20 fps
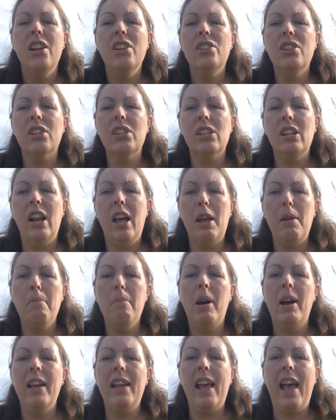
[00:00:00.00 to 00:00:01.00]
Just like
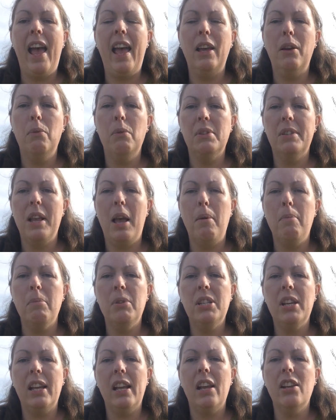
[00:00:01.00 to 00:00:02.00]
my egg was
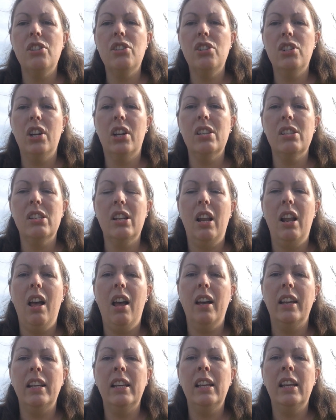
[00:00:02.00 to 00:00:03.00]
empty and just
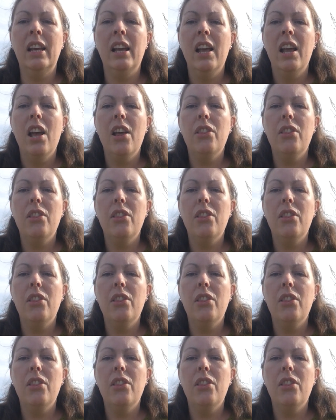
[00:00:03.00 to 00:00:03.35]
like